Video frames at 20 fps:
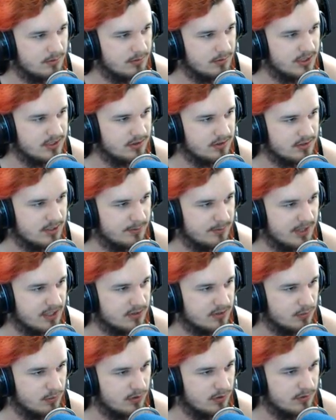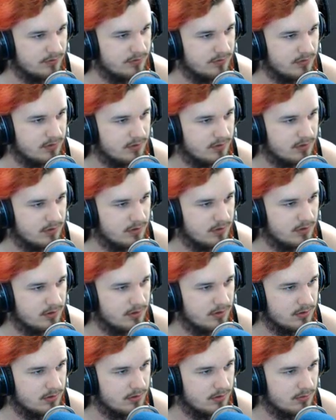Please don't tell me that's a wolf.
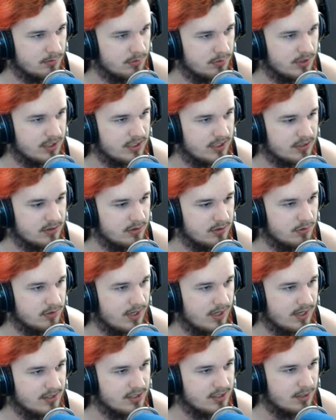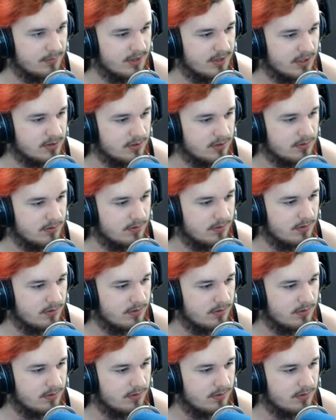Please do not tell me that's.